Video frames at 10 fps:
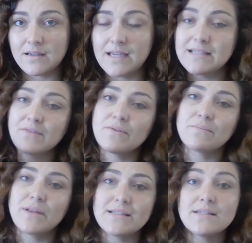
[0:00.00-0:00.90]
in
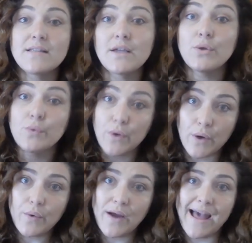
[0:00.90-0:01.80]
different places that you
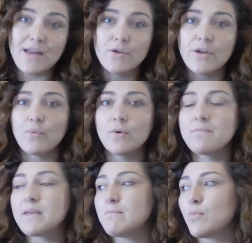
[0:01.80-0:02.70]
go. And there will
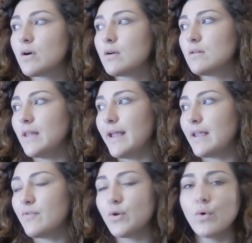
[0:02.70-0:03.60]
be more,
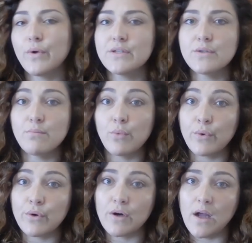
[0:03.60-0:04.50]
like if you're going to
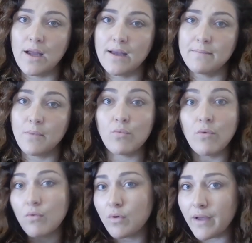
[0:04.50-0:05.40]
more
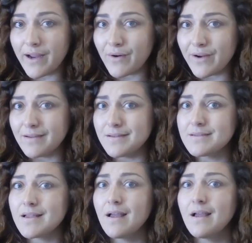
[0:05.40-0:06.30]
rural
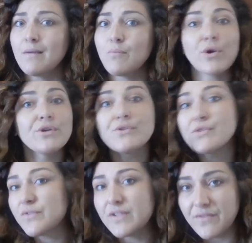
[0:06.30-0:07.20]
areas, more
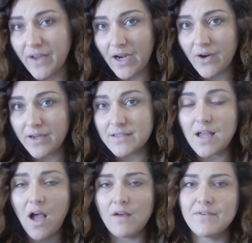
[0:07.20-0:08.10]
conservative areas,
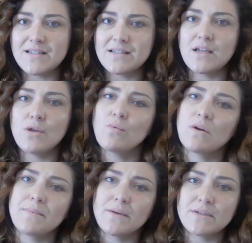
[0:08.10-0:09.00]
obviously you
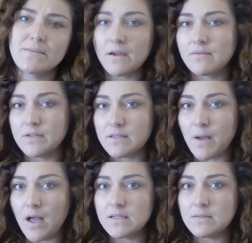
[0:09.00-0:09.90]
want to be respectful as
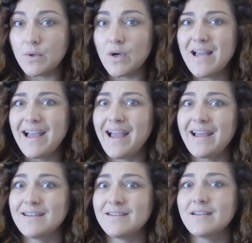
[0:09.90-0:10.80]
possible
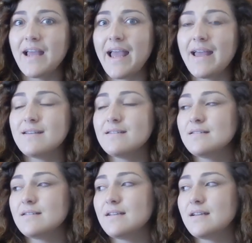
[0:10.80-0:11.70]
and